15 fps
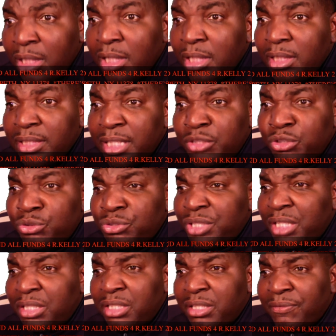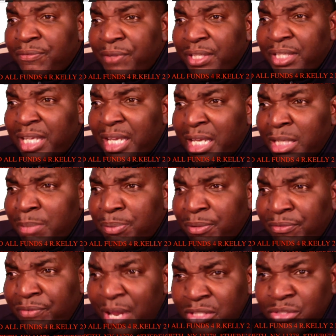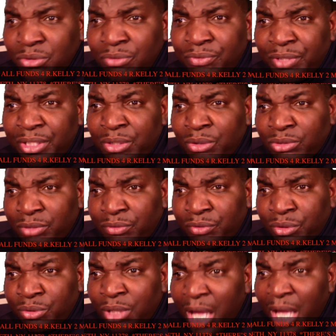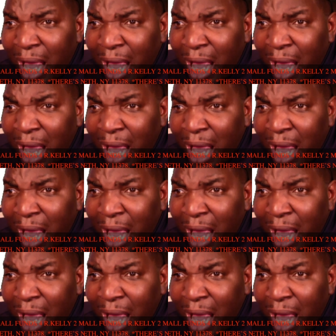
Did you send the defendant any professional videos of you?